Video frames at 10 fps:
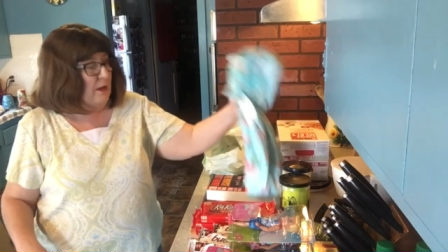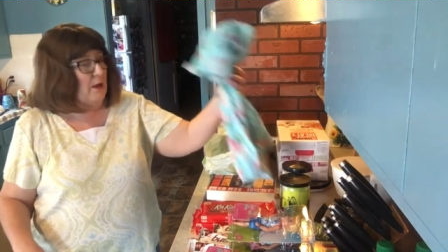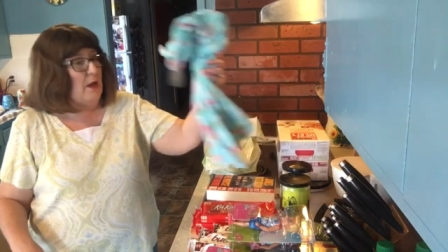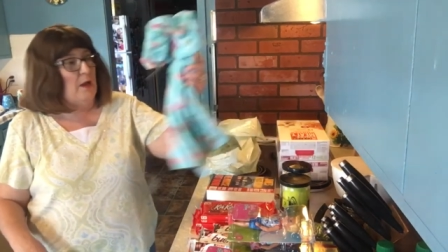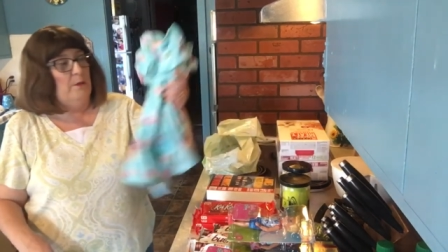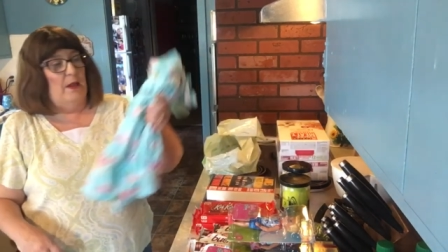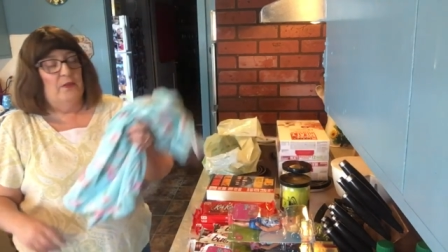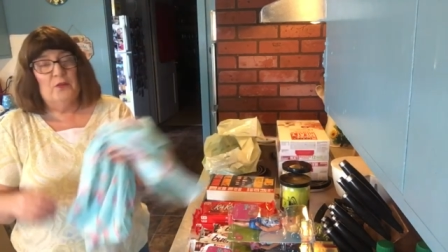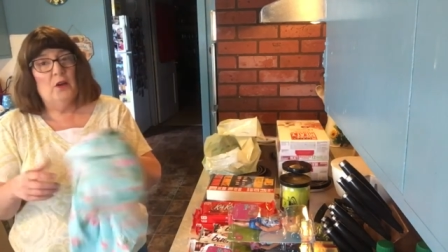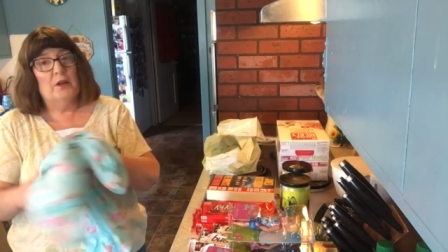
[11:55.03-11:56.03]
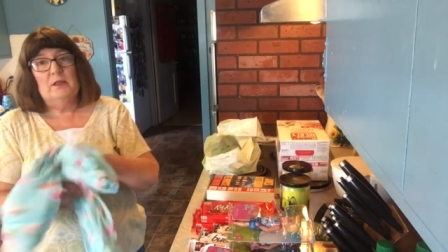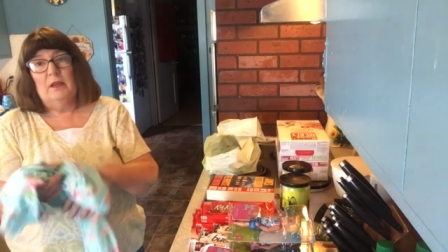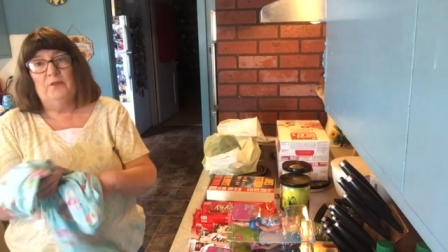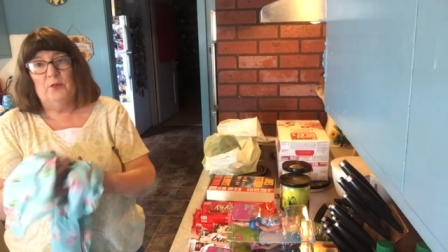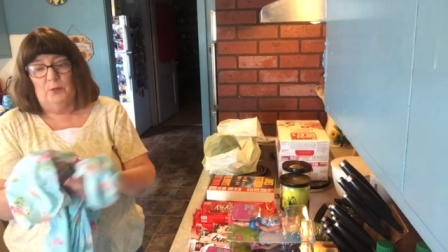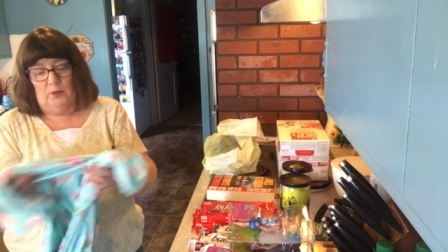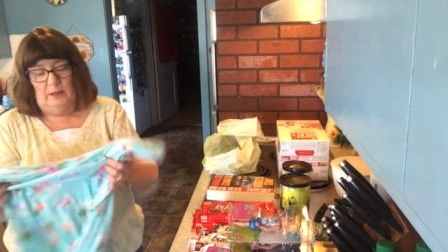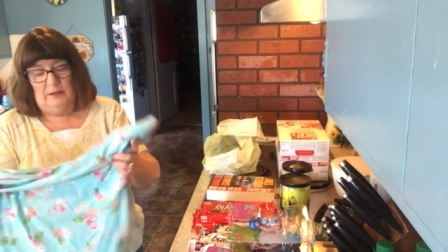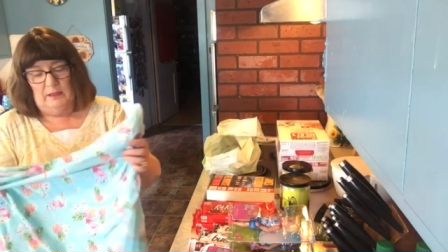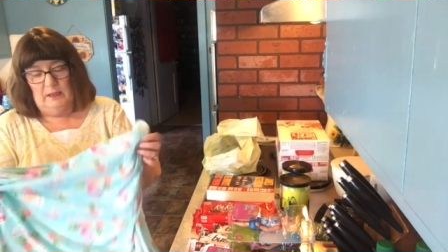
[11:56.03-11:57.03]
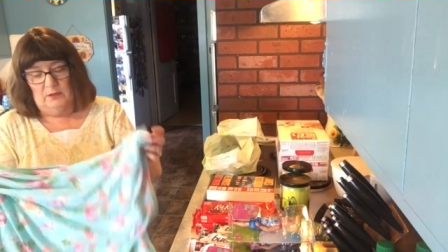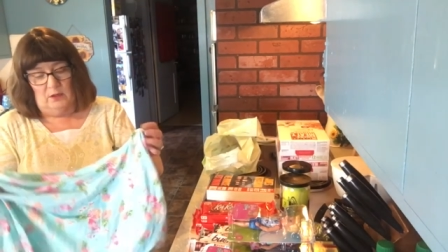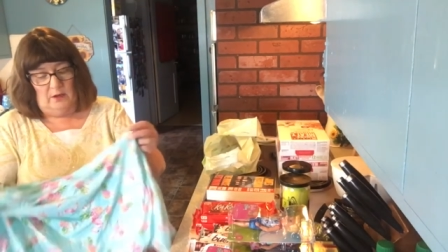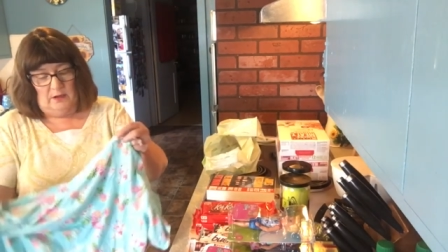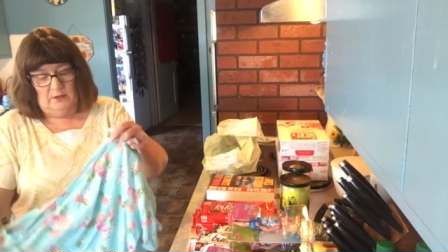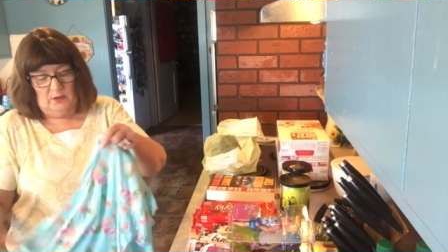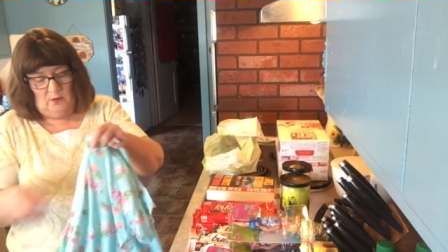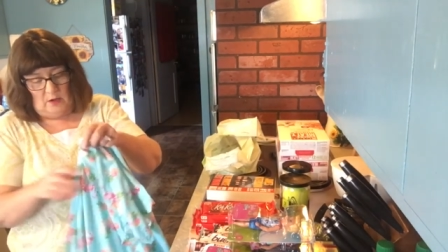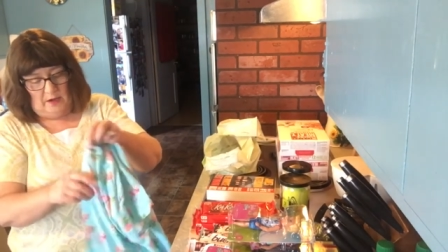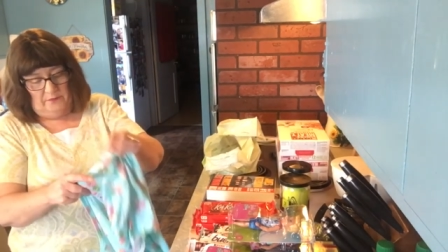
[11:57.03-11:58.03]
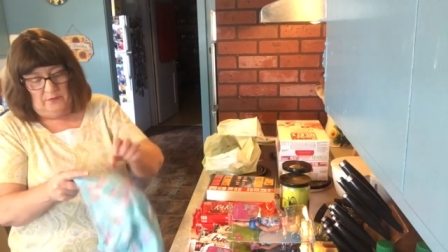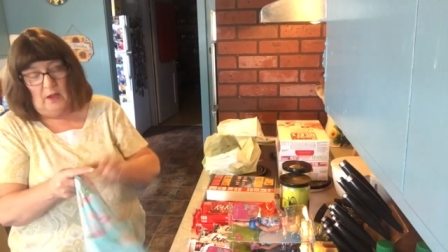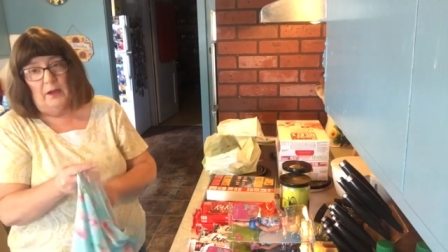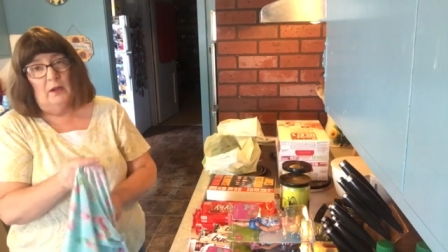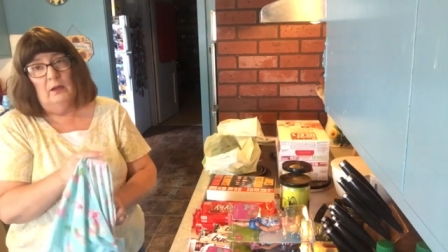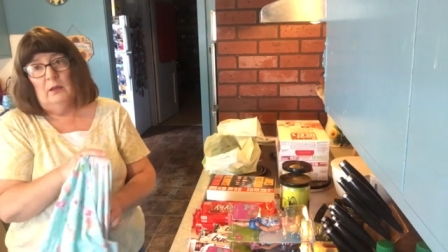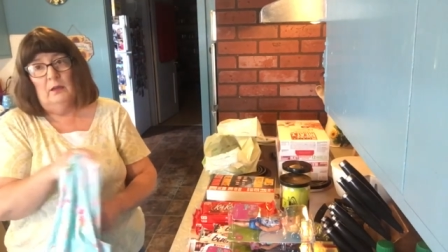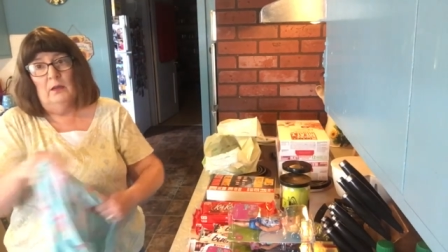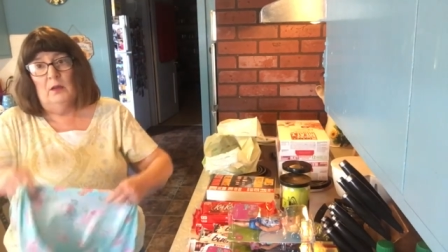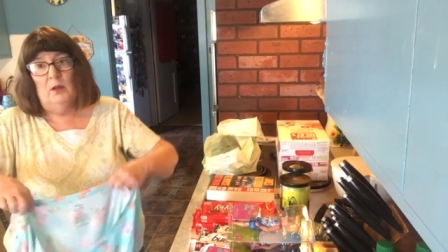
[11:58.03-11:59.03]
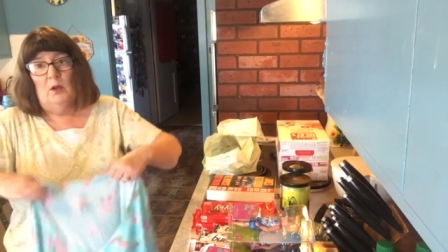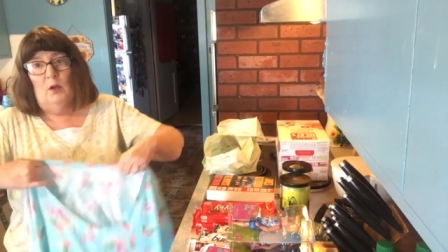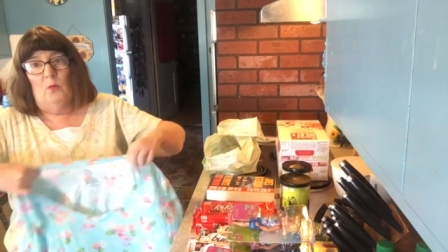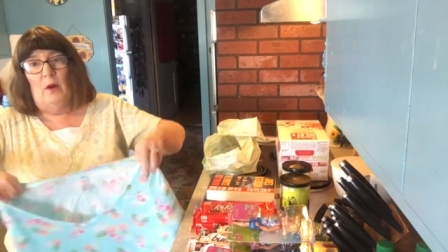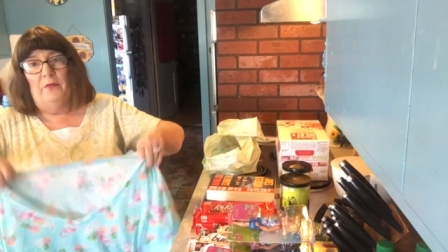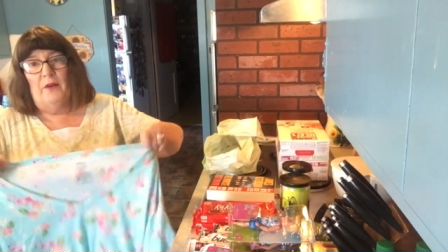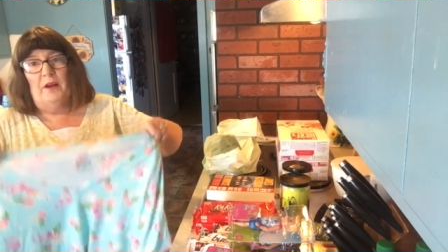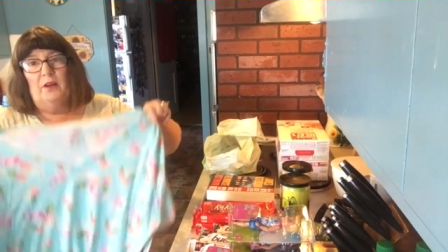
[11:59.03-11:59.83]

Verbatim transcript: um, and they're not as comfortable as these are. And so I was like, why fight a